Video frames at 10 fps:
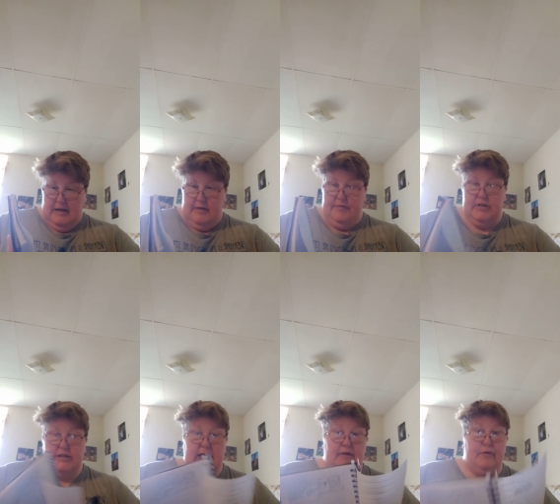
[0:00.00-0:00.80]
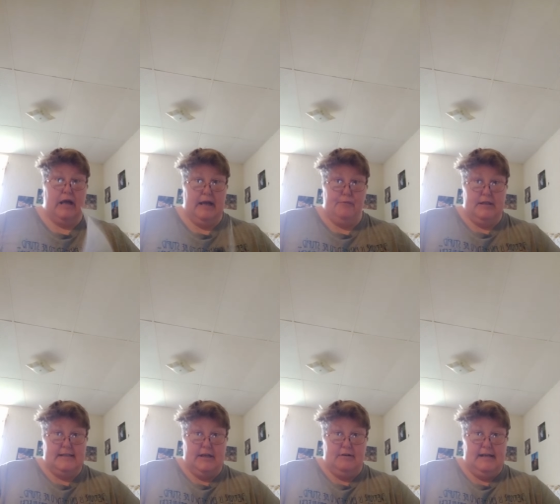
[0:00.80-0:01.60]
of the uh, uh, one
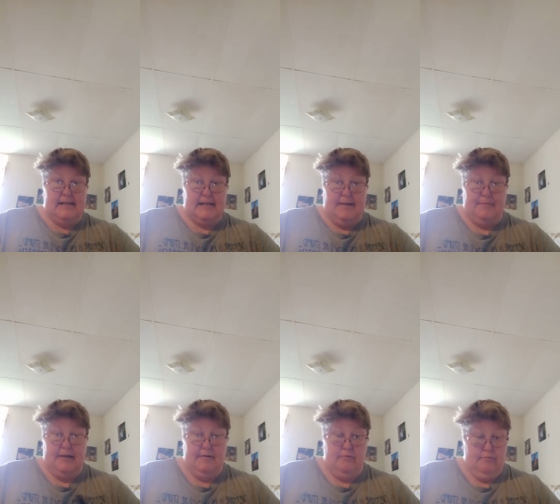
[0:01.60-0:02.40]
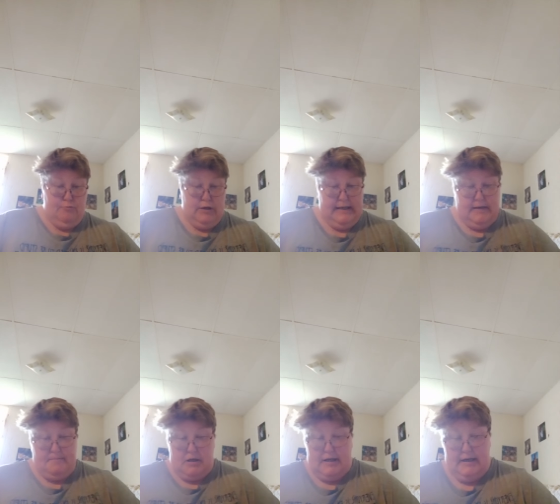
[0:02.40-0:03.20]
series I'm wanting to
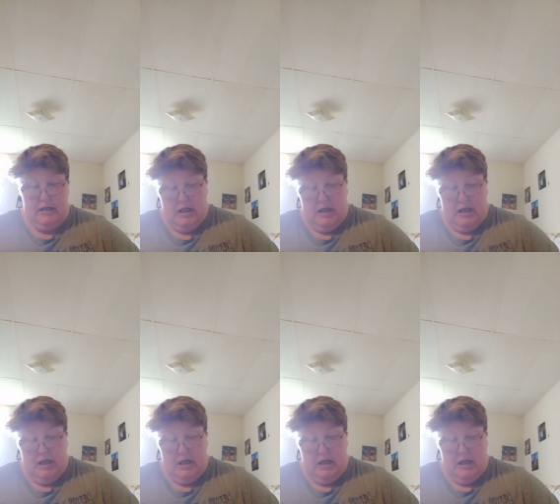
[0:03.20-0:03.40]
buy,